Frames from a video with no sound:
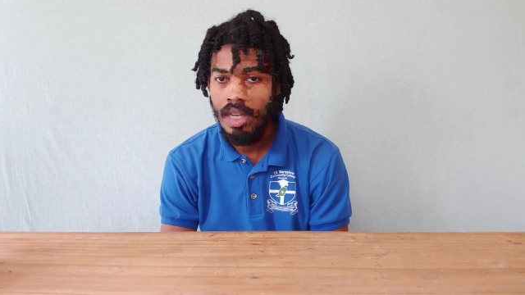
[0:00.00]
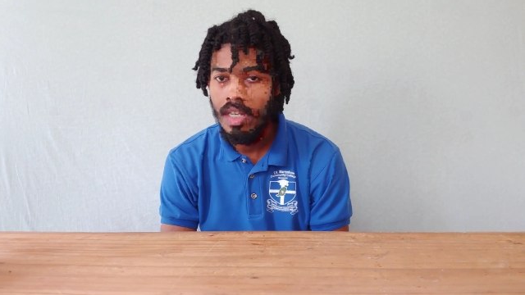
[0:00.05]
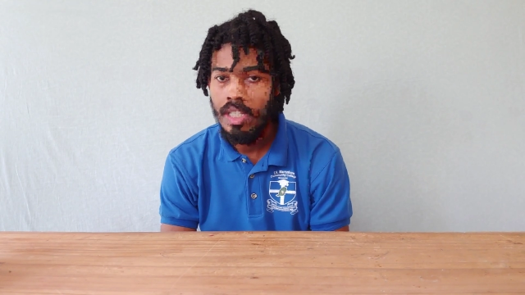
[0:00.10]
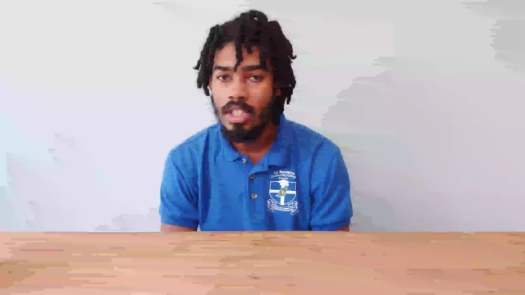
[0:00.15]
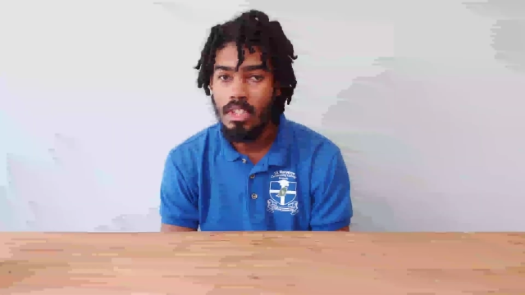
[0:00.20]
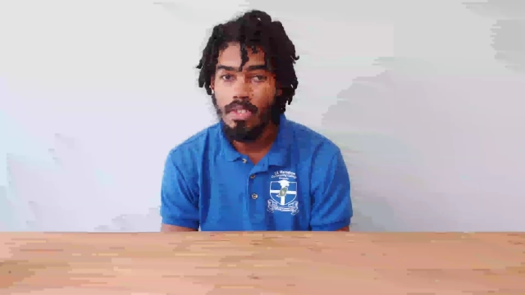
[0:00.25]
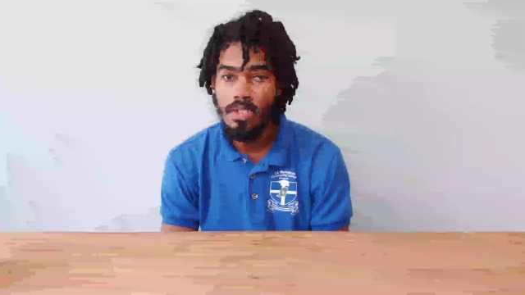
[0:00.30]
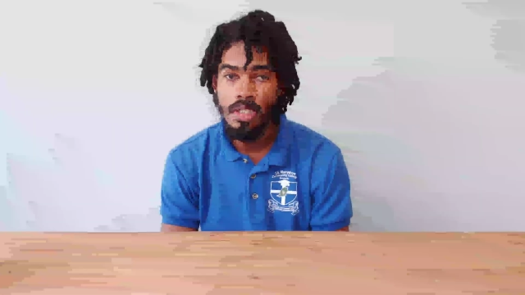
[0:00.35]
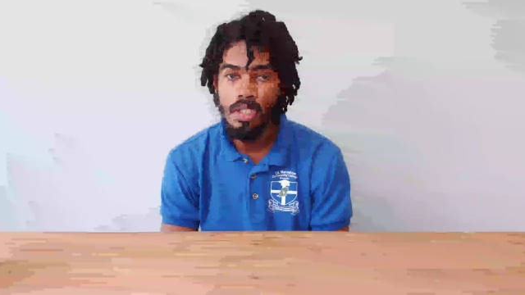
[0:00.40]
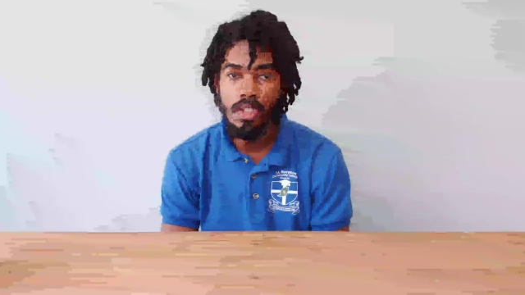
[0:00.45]

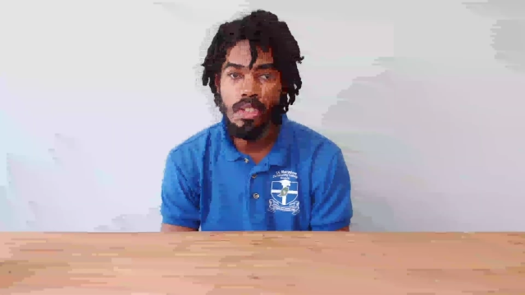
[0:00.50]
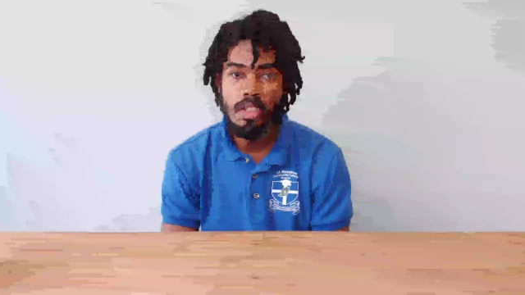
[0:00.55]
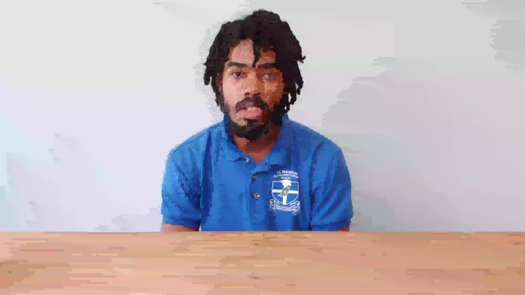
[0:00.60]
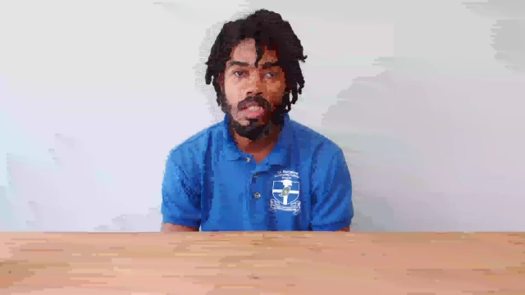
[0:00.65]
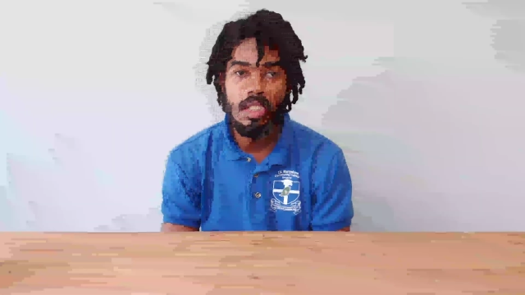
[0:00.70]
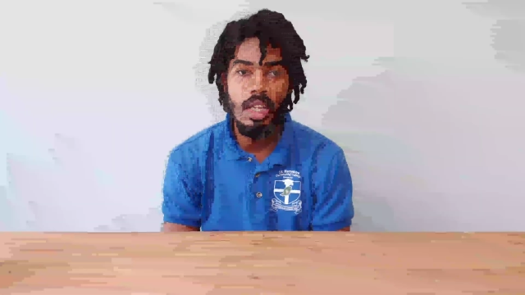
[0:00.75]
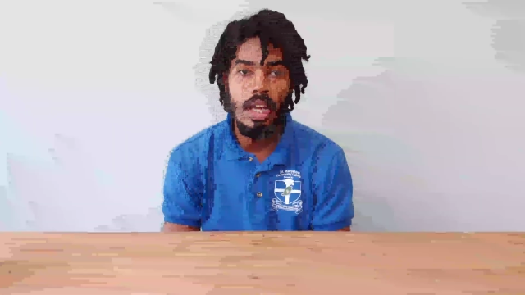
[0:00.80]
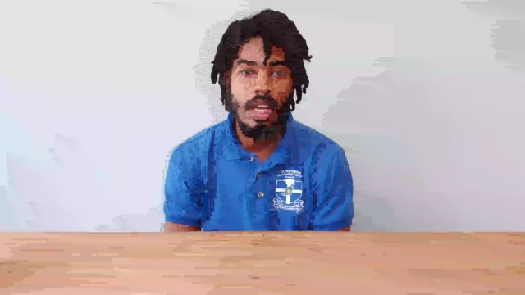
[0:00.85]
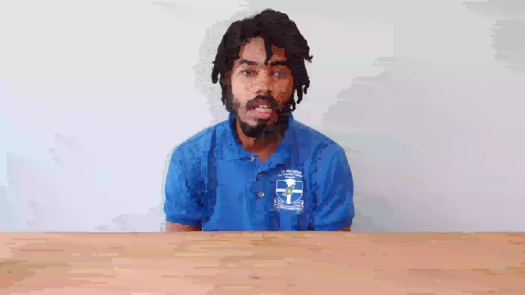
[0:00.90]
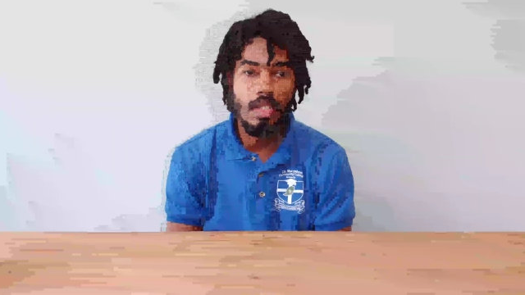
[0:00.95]
To restore
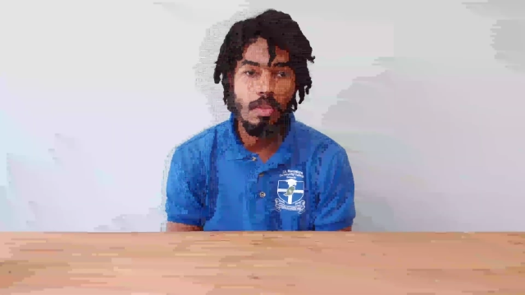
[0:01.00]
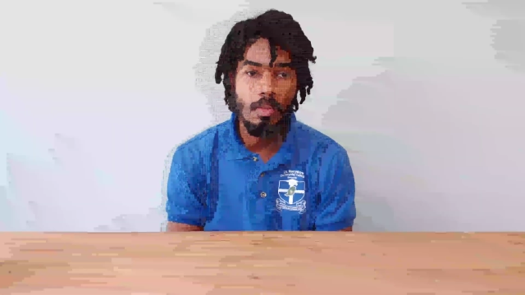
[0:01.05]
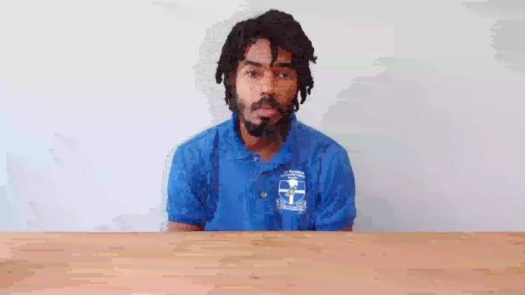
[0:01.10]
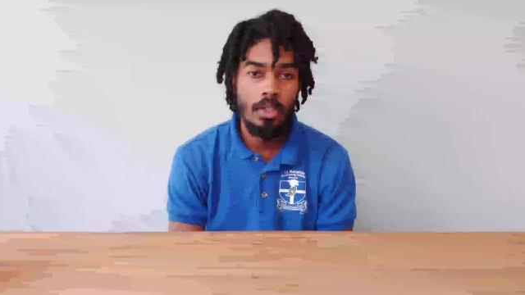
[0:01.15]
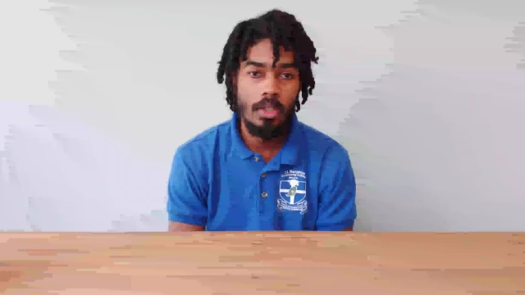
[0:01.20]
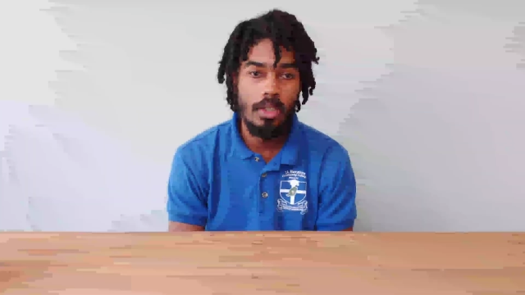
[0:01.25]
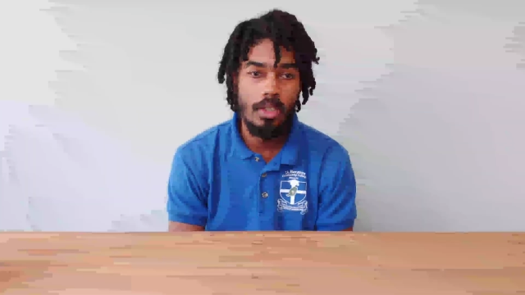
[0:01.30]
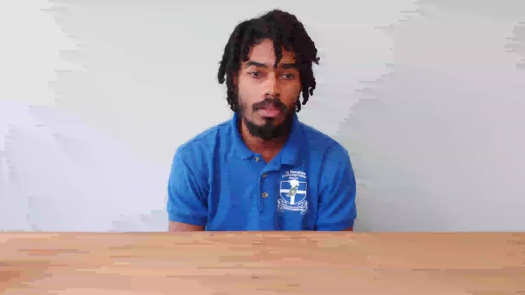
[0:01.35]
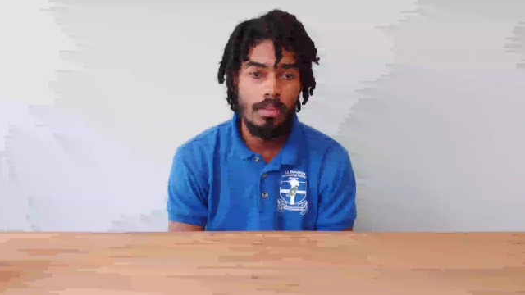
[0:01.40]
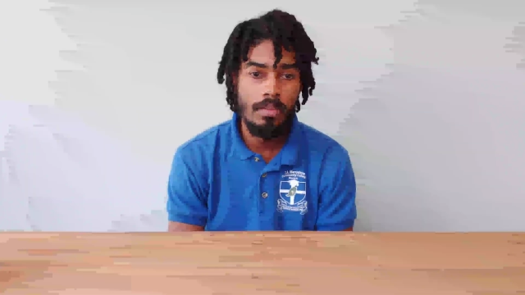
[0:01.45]
the
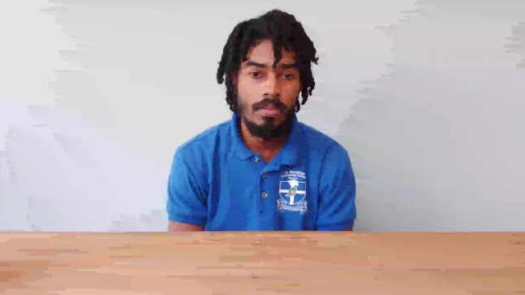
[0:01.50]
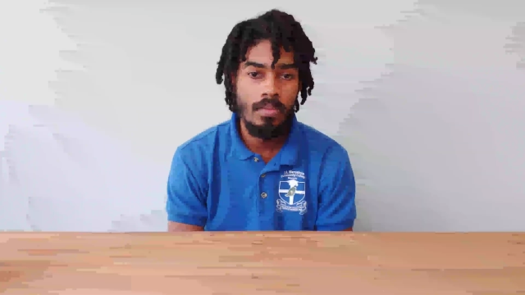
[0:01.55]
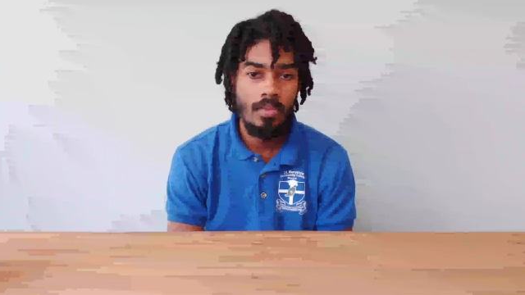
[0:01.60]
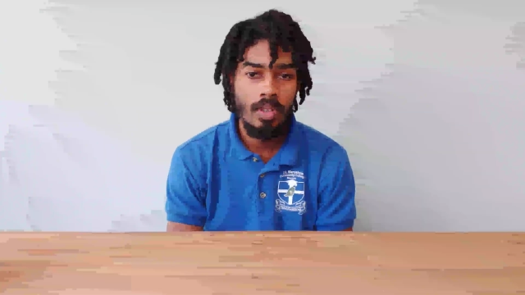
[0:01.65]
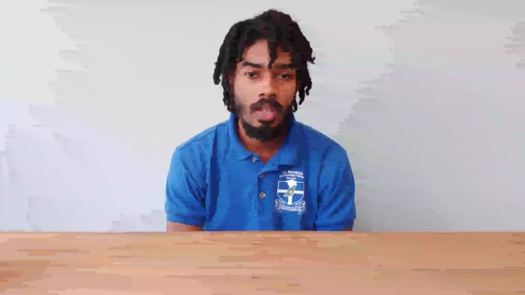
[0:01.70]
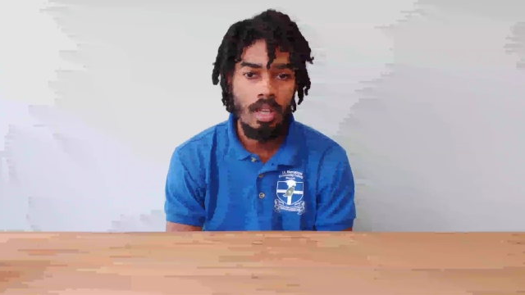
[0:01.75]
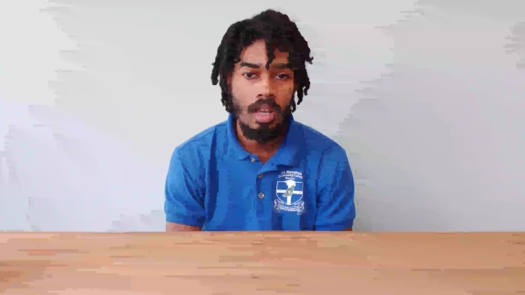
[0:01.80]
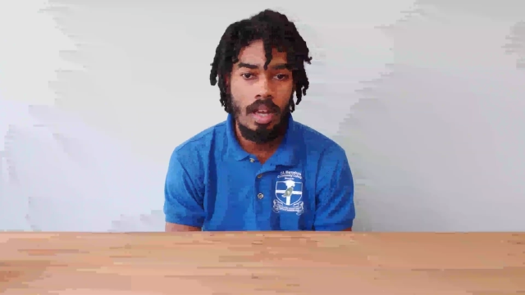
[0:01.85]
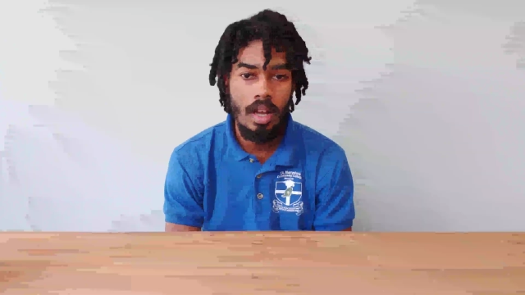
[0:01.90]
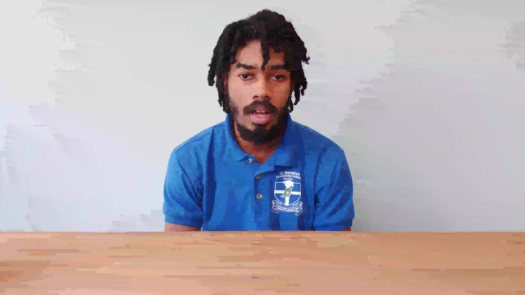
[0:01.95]
dashboard,
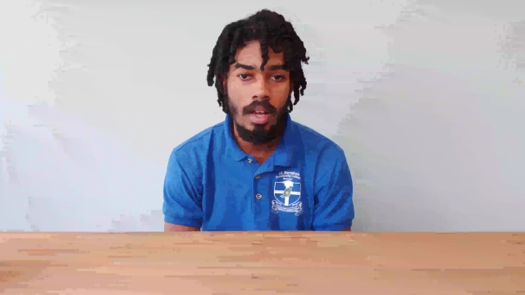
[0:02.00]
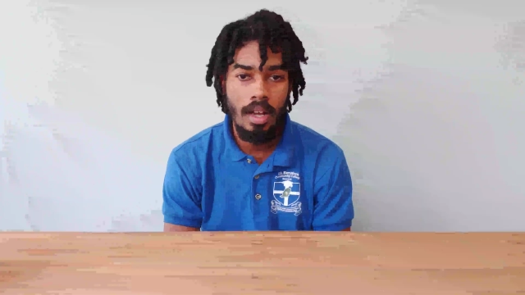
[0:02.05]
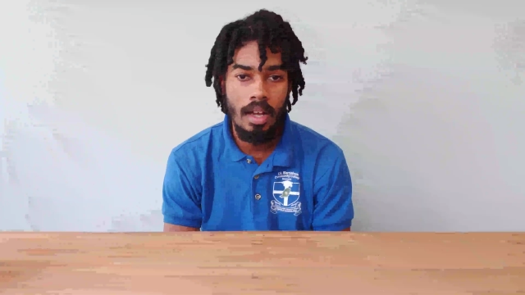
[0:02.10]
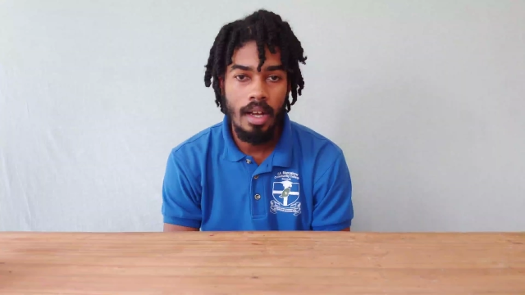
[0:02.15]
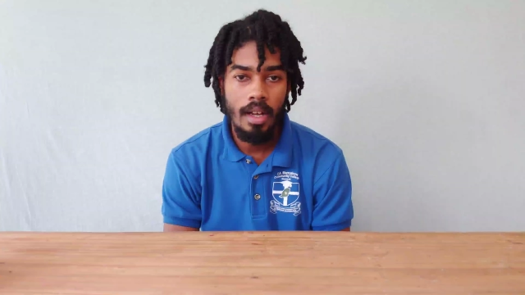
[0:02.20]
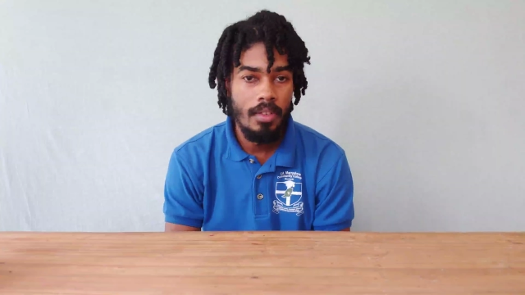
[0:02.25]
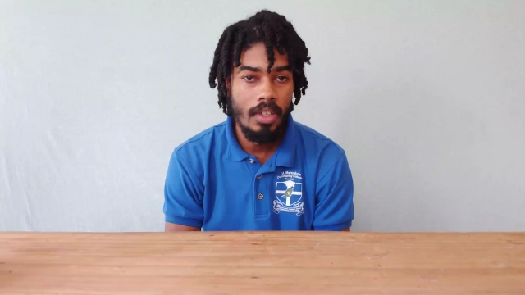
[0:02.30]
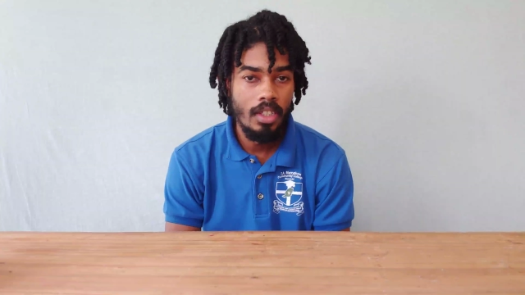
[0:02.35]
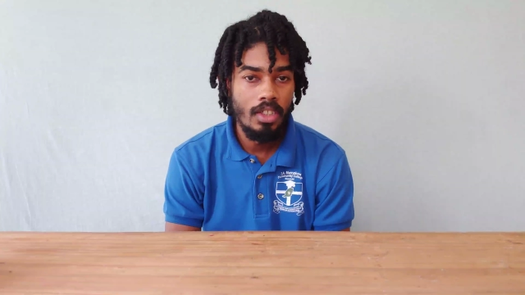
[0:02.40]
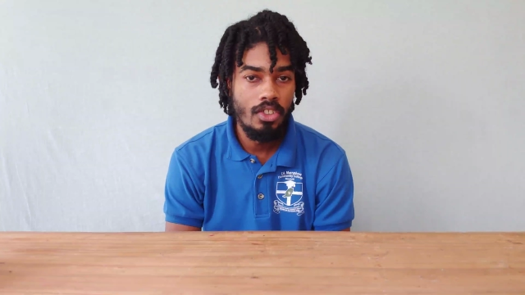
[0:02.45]

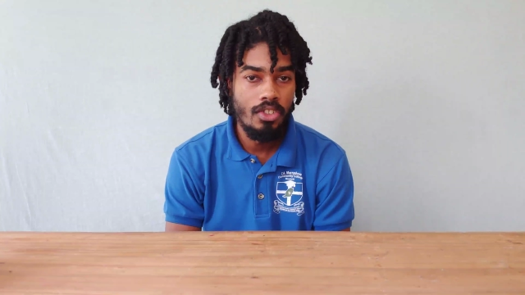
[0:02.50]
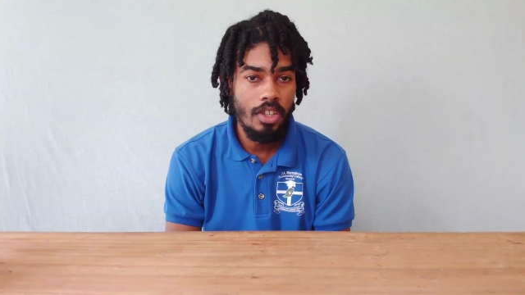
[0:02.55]
let's